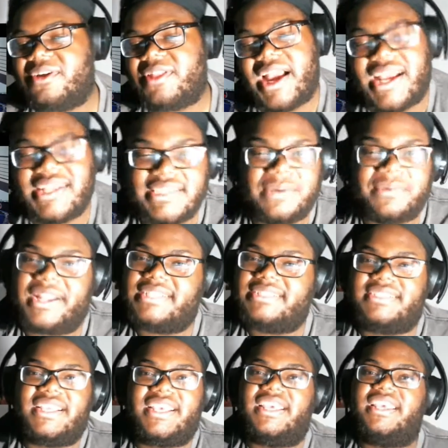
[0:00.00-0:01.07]
Like I said what I
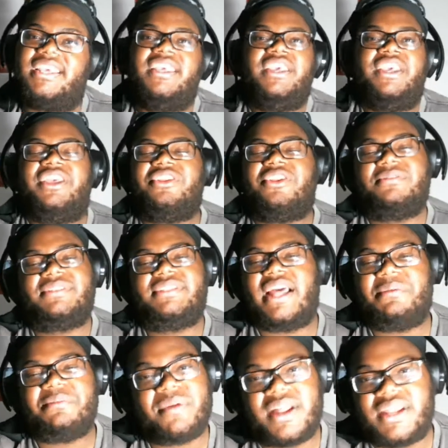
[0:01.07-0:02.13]
said. You know what I'm saying?
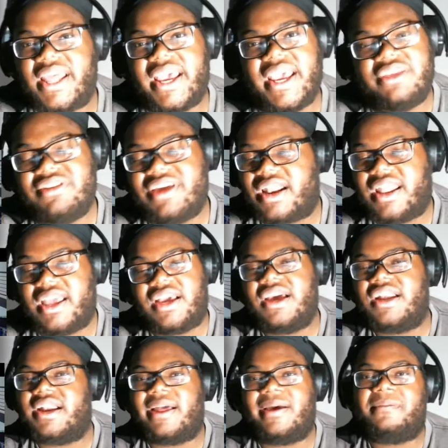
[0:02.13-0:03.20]
I'm in my lane. You gotta like cut
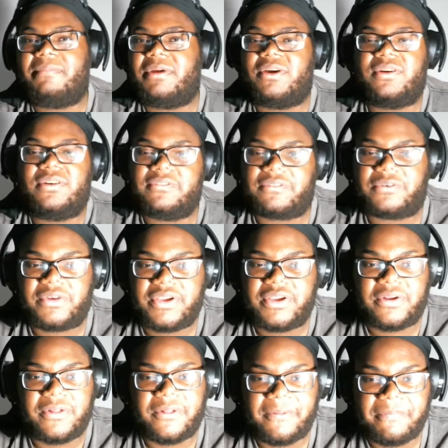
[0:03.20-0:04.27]
it out, bro. For
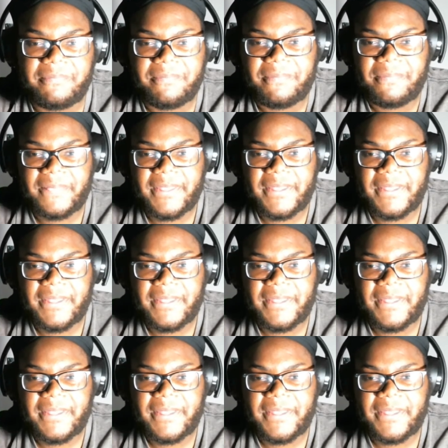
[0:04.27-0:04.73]
real. Like,